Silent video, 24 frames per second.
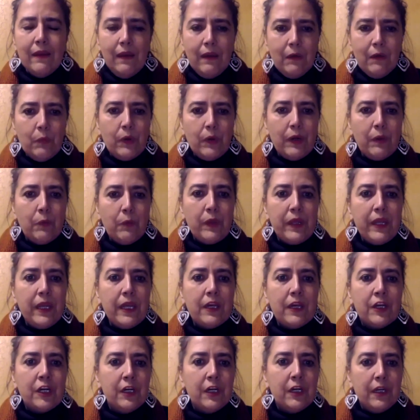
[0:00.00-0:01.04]
where we
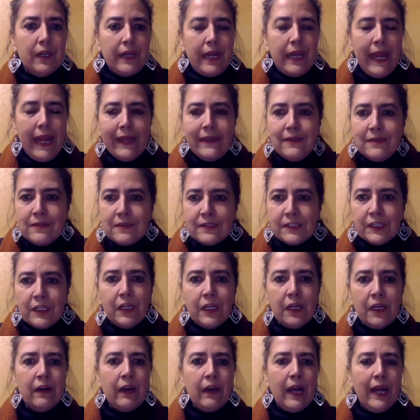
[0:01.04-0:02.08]
could
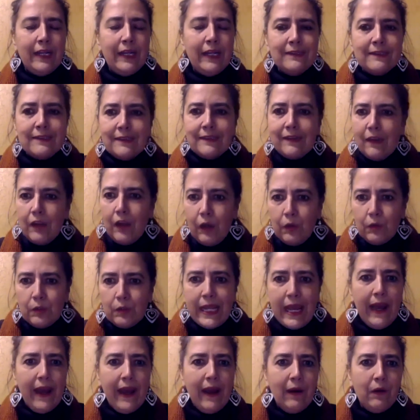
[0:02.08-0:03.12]
enter and slow
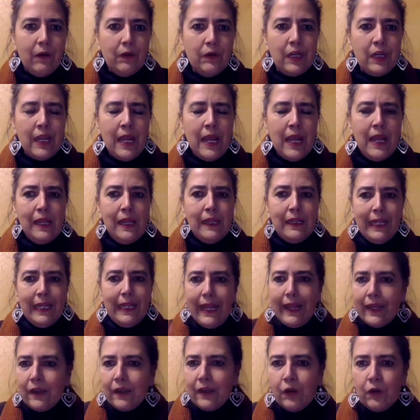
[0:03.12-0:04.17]
down,
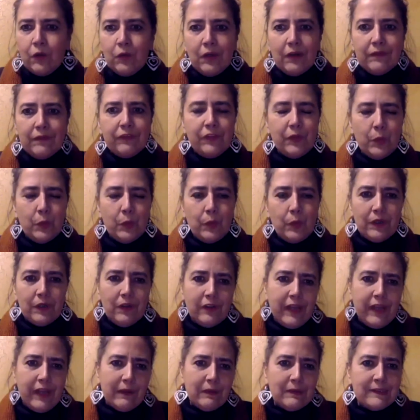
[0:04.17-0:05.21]
let go of the
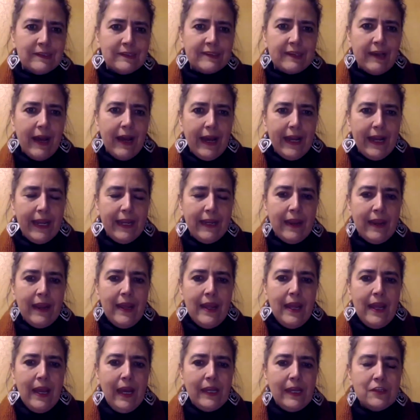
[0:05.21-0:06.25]
world outside,
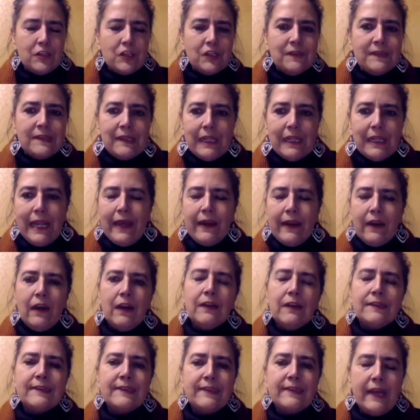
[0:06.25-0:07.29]
and just let
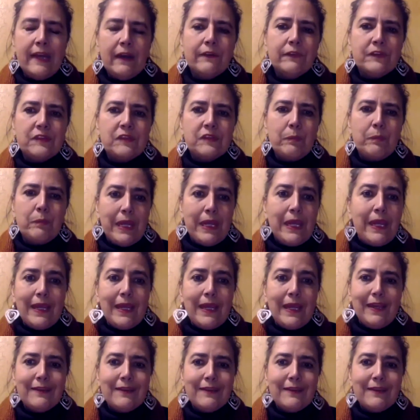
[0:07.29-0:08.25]
ourselves be.